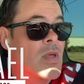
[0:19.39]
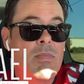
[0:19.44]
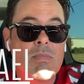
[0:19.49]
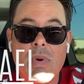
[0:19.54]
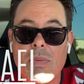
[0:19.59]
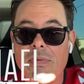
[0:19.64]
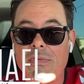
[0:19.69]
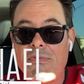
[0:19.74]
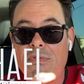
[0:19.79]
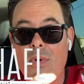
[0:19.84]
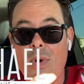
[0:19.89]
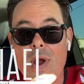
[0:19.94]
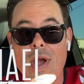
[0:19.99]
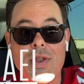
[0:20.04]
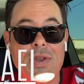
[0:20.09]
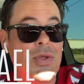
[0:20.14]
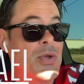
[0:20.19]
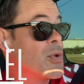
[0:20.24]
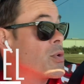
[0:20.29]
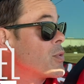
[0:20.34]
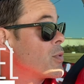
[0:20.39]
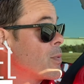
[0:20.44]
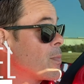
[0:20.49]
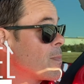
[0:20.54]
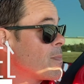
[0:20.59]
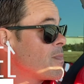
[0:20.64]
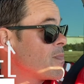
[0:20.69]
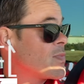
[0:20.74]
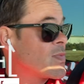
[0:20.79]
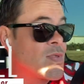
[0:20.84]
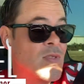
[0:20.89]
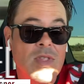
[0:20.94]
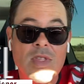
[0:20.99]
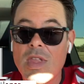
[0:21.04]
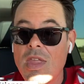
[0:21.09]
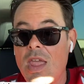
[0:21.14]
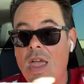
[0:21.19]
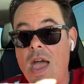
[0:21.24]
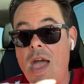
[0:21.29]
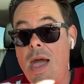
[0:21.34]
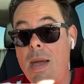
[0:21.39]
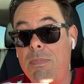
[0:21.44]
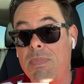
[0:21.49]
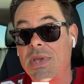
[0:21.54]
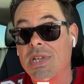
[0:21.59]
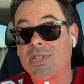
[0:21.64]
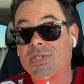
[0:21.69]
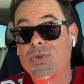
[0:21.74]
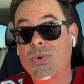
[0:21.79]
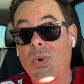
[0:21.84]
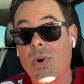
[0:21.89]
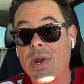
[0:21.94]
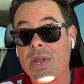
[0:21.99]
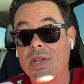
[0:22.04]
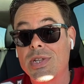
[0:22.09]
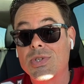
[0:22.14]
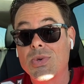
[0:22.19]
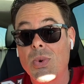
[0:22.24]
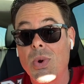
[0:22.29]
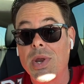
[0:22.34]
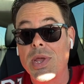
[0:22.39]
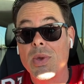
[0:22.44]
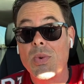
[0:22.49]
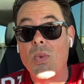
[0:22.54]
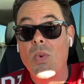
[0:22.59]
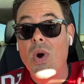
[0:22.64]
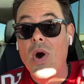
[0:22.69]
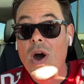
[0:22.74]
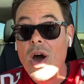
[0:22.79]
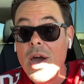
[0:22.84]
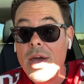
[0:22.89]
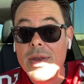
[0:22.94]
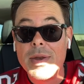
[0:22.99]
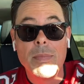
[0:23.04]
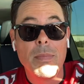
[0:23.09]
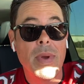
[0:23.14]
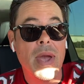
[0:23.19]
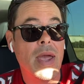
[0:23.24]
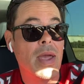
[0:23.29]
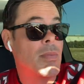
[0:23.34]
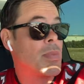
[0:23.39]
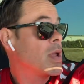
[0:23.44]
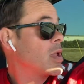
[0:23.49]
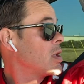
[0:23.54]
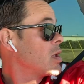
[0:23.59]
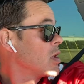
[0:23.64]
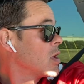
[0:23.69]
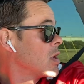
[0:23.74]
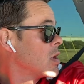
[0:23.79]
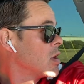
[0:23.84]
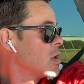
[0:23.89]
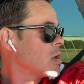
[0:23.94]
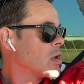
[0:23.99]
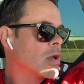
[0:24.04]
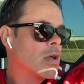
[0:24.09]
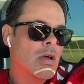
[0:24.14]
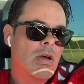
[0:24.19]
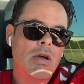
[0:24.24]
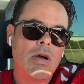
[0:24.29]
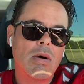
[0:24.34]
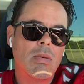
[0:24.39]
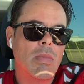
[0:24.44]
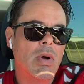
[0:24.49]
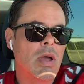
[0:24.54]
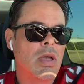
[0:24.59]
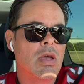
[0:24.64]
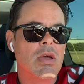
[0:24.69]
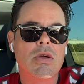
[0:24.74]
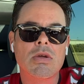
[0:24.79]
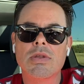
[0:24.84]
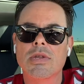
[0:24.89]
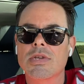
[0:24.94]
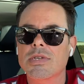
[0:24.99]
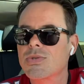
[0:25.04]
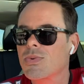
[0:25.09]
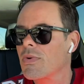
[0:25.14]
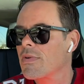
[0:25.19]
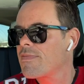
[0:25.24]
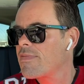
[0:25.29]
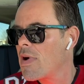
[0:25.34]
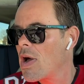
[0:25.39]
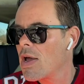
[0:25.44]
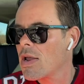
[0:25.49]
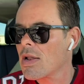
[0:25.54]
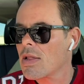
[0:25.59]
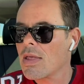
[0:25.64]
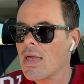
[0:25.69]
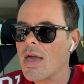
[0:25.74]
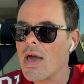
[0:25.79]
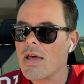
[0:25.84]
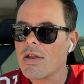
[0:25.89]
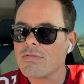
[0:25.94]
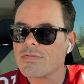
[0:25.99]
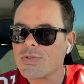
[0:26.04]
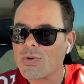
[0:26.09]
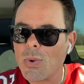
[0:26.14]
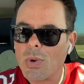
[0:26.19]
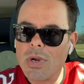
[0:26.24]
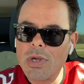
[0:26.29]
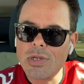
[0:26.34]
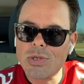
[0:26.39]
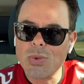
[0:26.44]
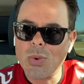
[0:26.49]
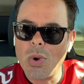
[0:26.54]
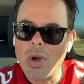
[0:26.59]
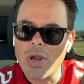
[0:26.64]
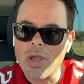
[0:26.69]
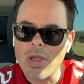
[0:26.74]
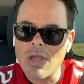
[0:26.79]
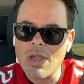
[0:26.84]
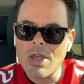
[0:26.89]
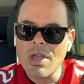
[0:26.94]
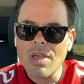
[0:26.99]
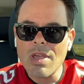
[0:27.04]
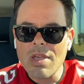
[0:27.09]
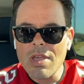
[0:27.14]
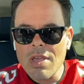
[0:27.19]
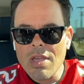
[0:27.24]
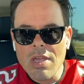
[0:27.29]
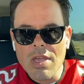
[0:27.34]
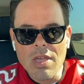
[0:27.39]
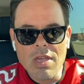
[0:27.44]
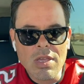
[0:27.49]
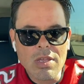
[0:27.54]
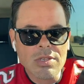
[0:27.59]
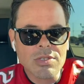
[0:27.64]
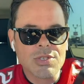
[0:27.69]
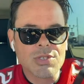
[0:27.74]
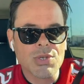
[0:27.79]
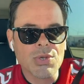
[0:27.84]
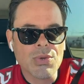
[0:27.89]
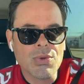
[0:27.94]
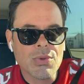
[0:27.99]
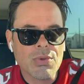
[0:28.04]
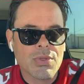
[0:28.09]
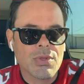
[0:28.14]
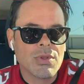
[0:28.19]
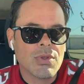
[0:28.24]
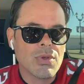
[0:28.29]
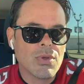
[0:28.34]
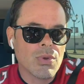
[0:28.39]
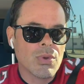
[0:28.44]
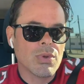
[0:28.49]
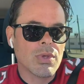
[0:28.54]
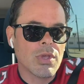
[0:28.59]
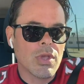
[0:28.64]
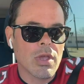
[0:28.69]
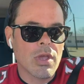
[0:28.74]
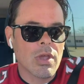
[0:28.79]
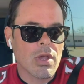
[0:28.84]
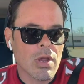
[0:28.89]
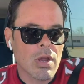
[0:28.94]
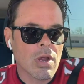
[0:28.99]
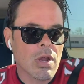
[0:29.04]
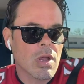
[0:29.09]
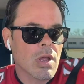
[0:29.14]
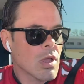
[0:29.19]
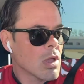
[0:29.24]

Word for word: but before I do, happy twenty twenty-one, baby. Oh my goodness, we're finally out of twenty twenty into the new year,